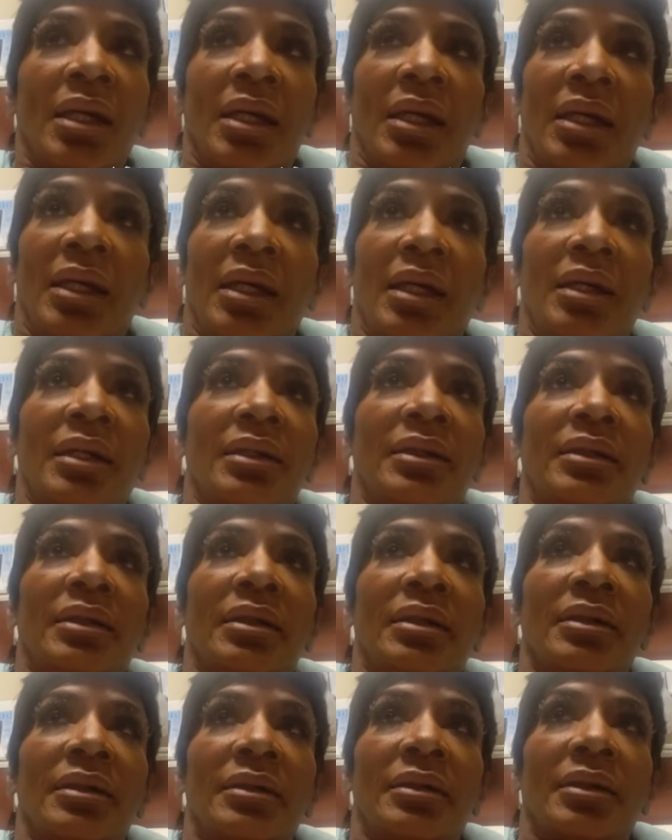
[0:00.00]

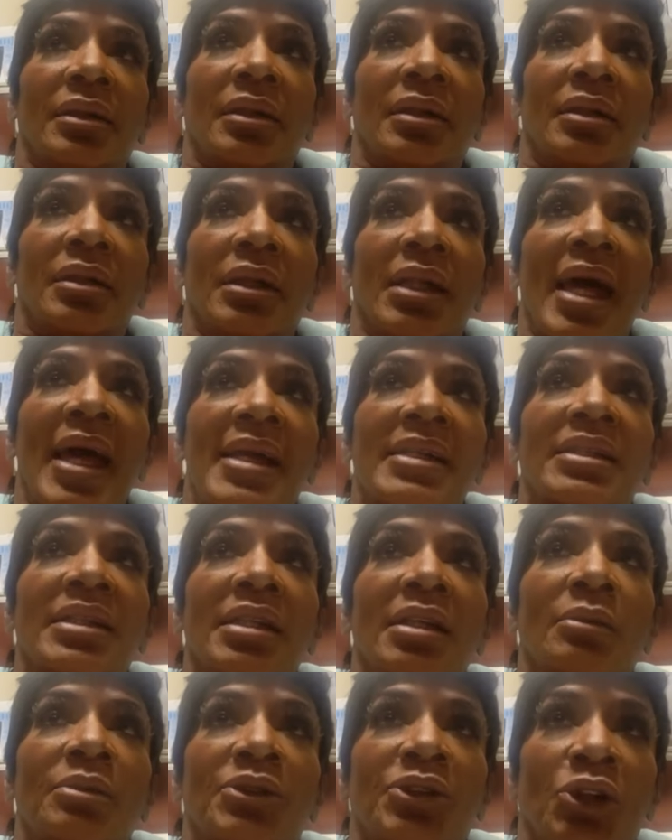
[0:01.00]
And the last
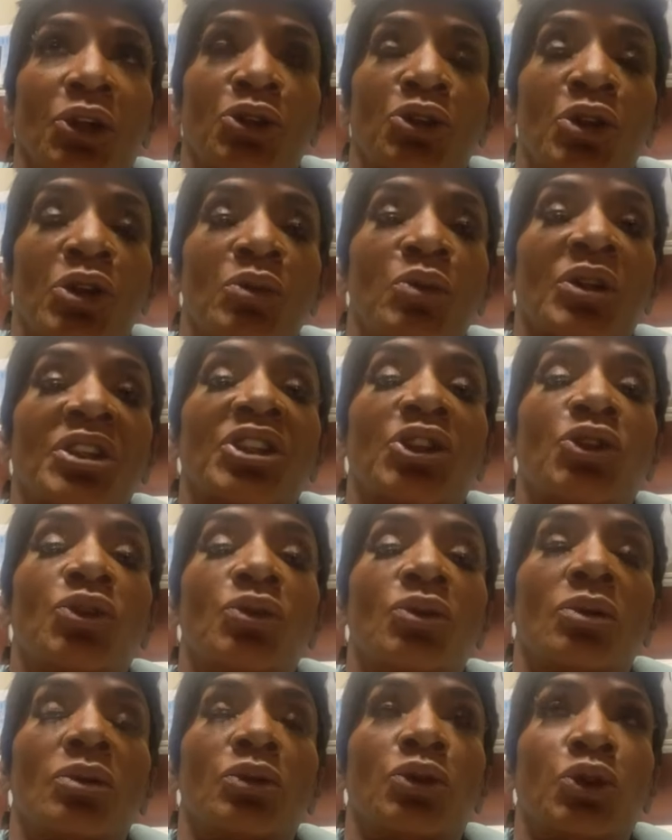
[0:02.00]
hip surgery was
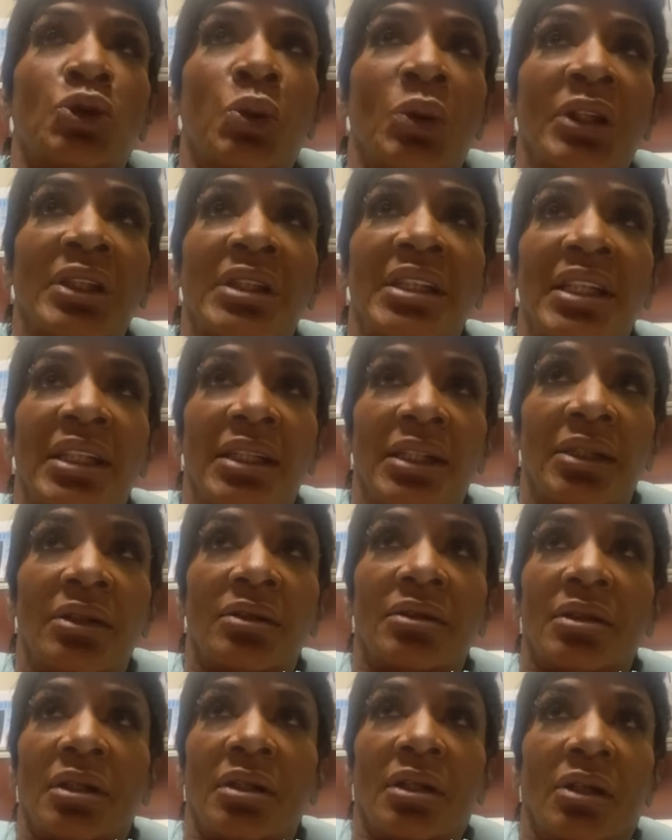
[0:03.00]
20
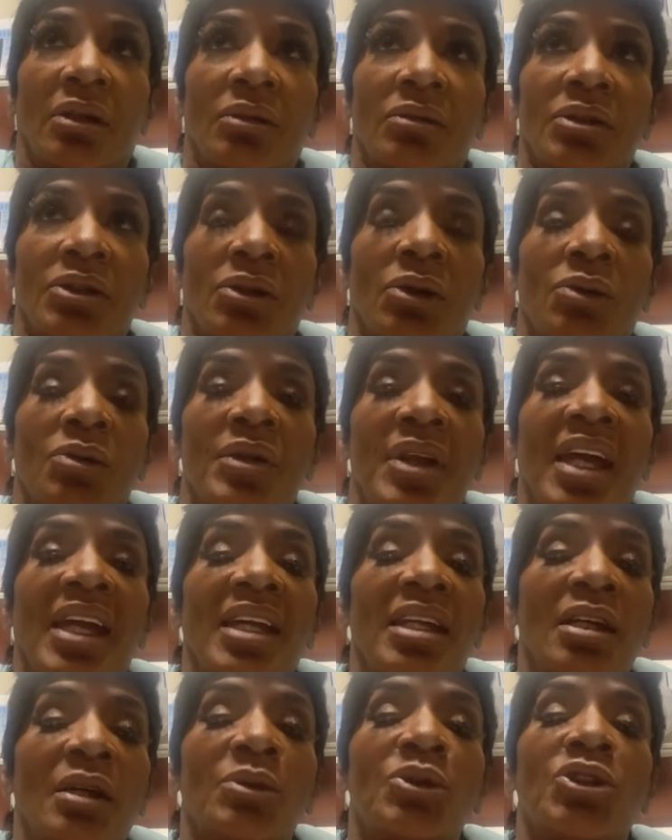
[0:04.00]
years ago, so that
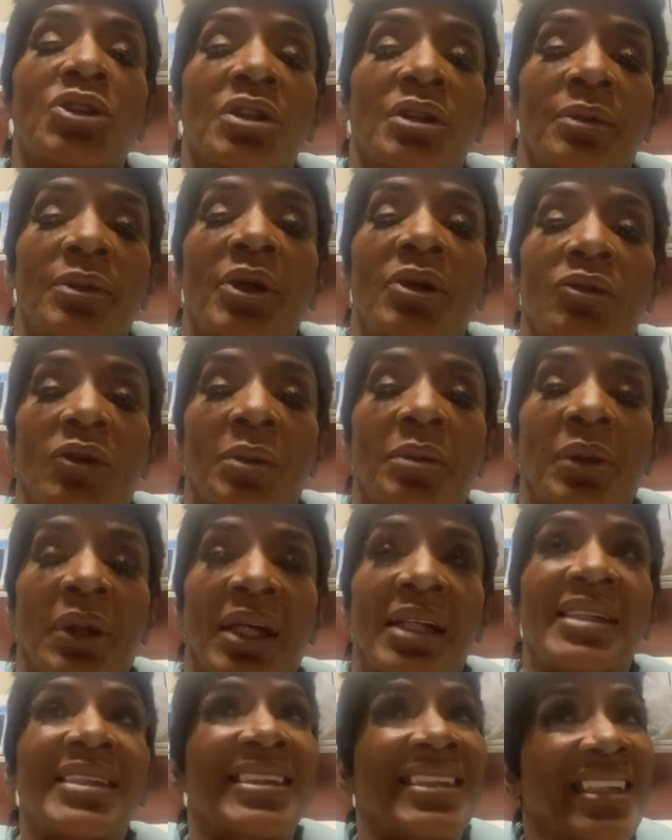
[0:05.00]
hip should have been
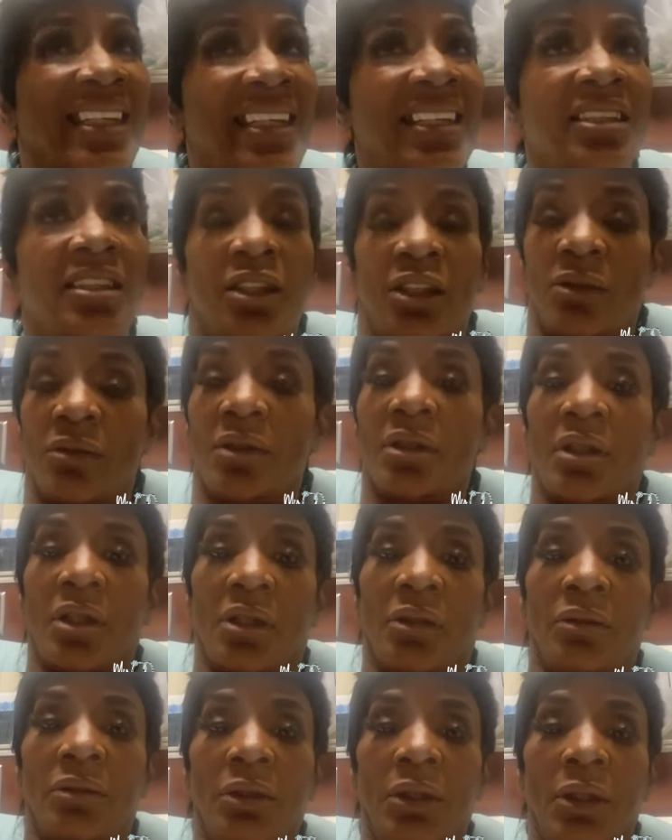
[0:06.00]
replaced 10 years
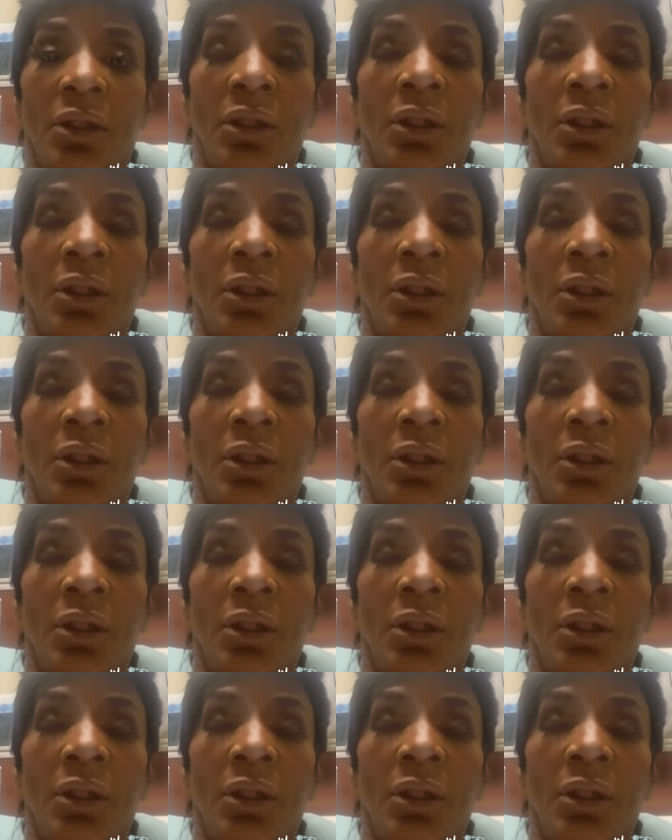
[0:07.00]
ago.